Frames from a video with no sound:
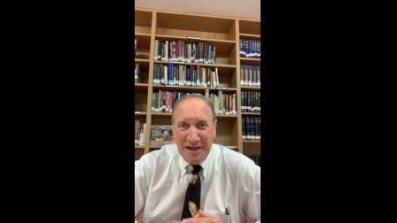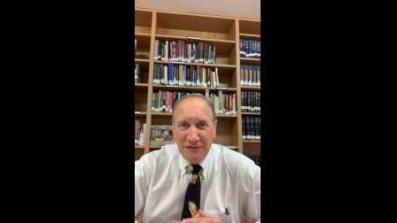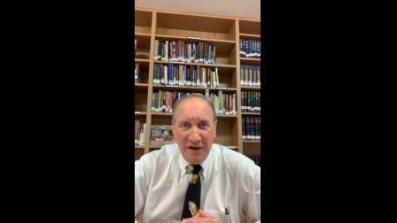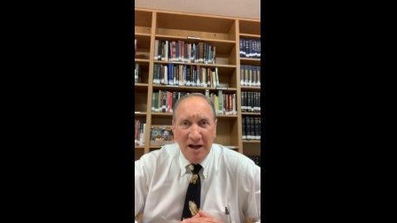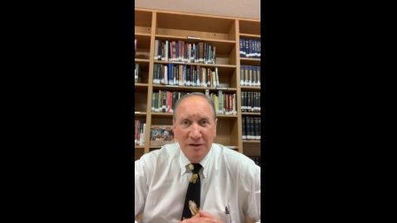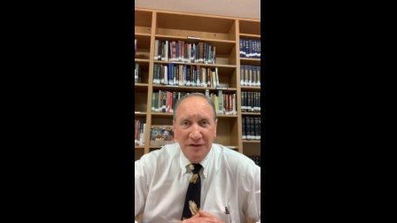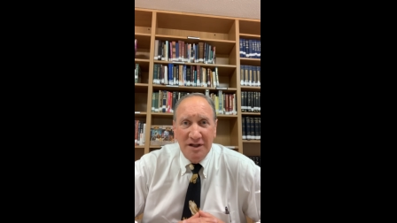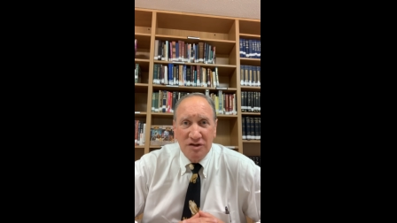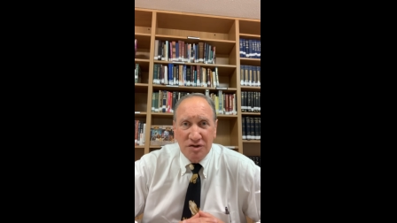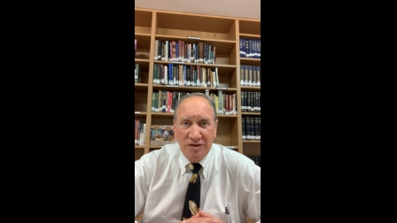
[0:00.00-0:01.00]
He followed
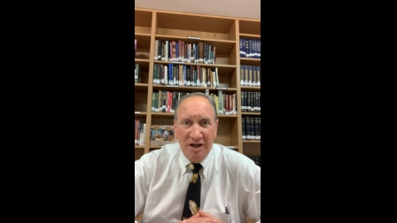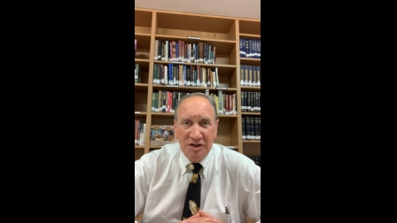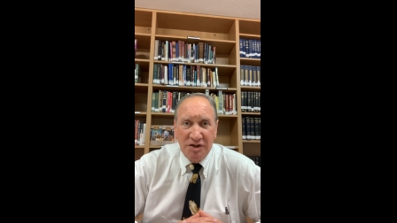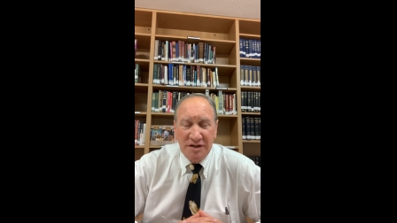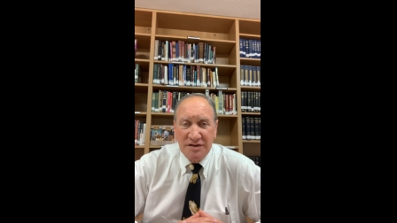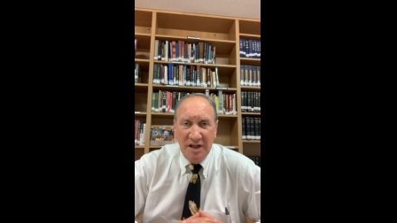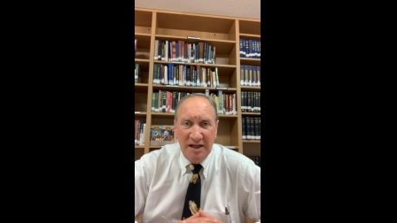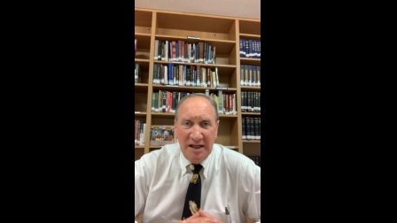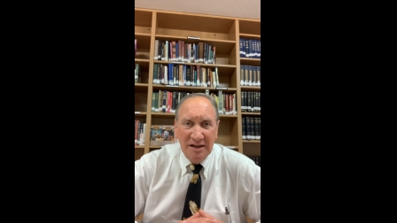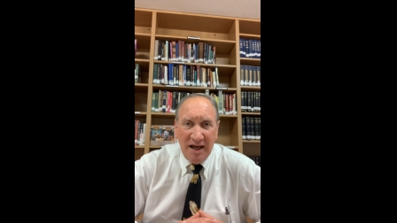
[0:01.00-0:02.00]
the instructions
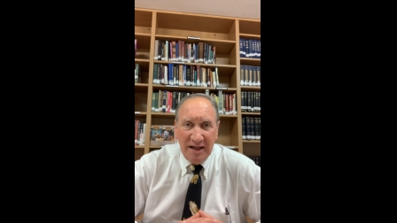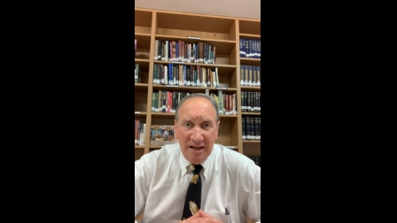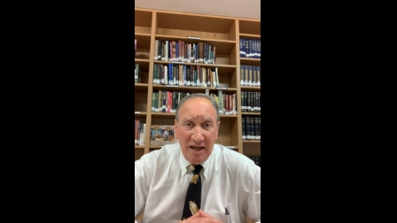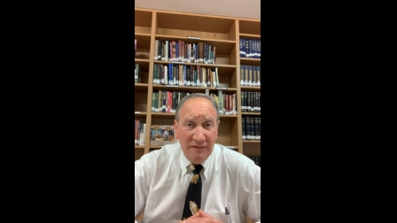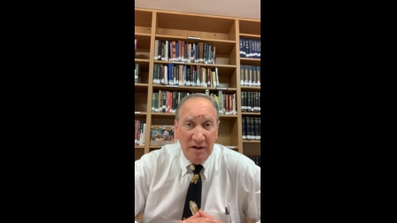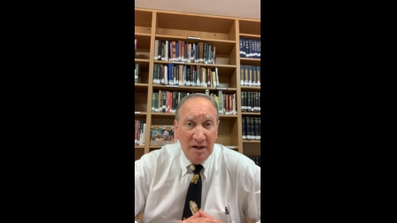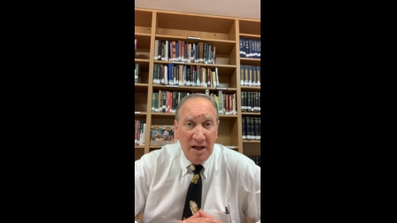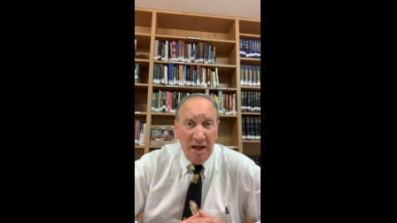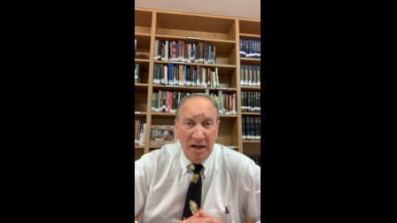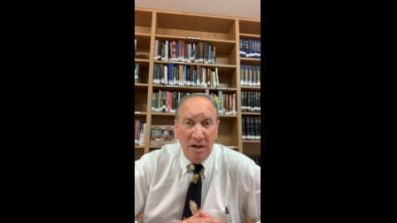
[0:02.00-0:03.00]
that Eli gave, and,
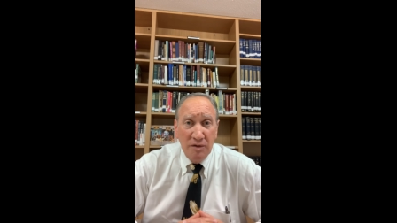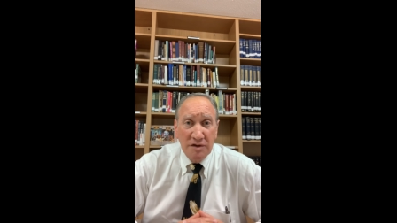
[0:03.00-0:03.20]
and he